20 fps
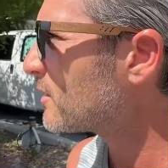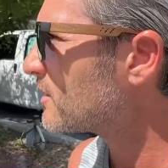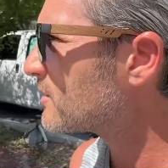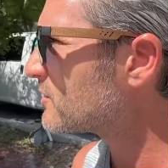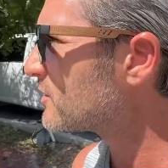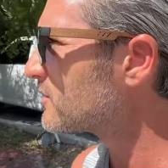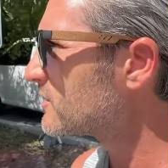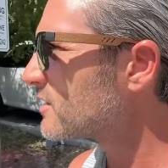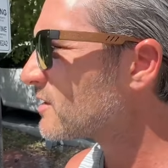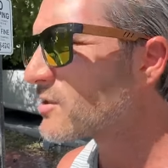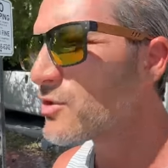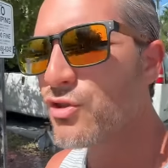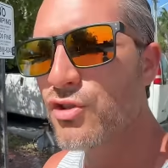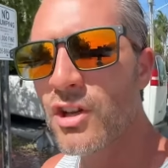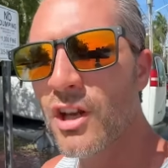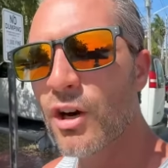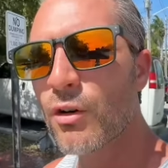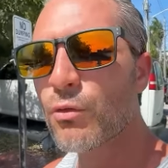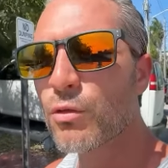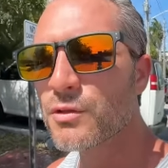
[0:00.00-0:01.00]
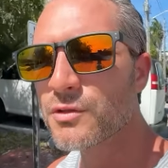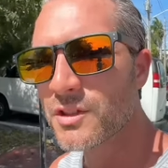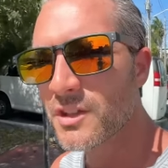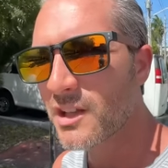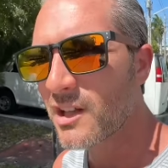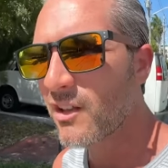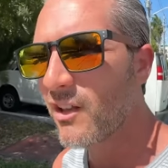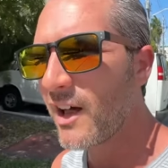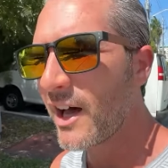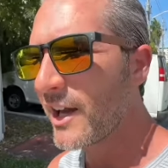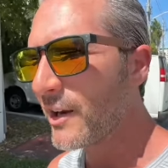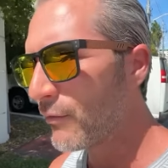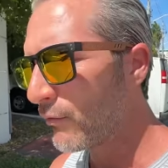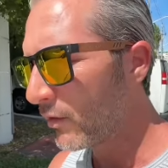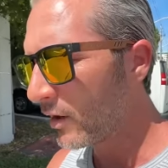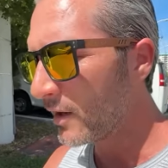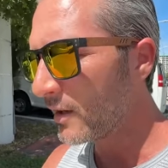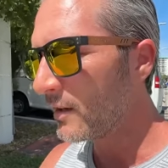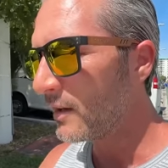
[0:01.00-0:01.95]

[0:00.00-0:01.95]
is just in general decline right